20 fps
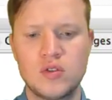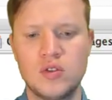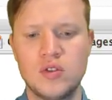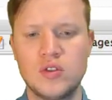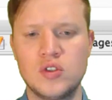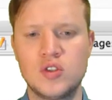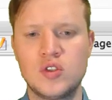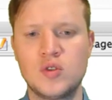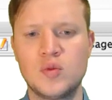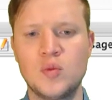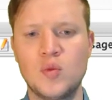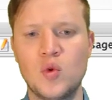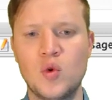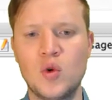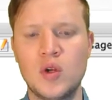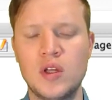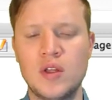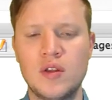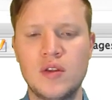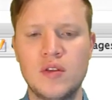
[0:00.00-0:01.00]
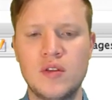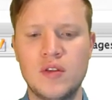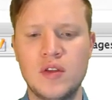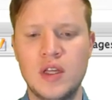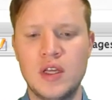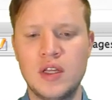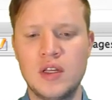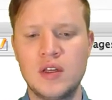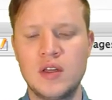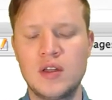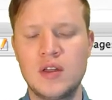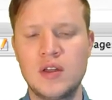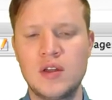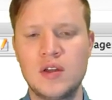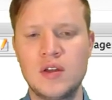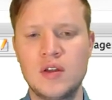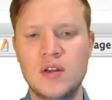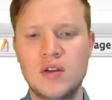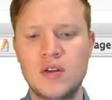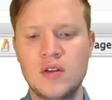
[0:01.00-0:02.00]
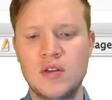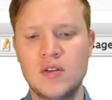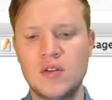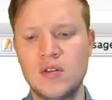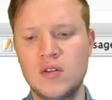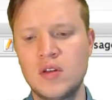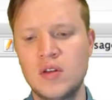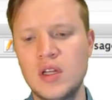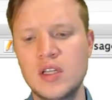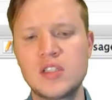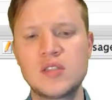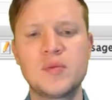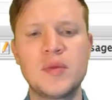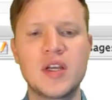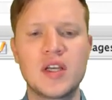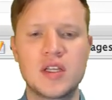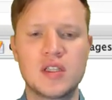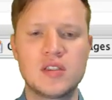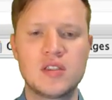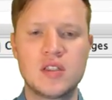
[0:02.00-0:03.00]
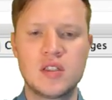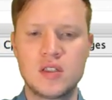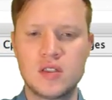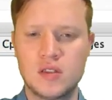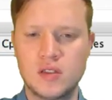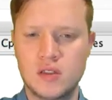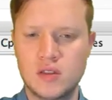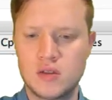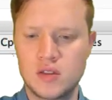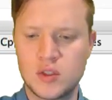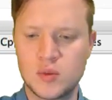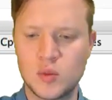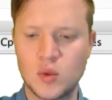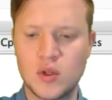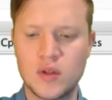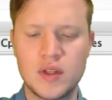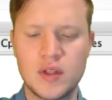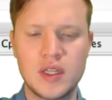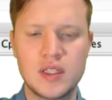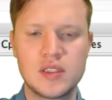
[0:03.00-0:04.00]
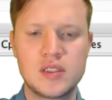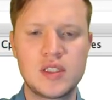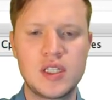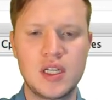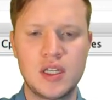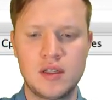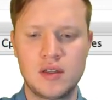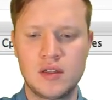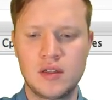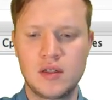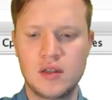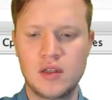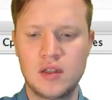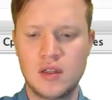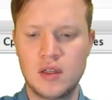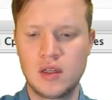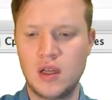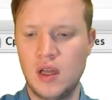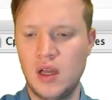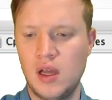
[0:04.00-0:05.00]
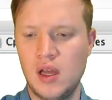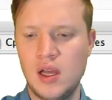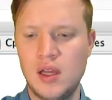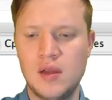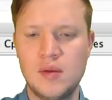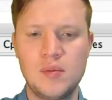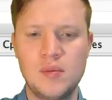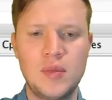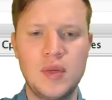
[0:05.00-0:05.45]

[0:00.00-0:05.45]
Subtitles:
to smaller than, let's make it smaller than 10, I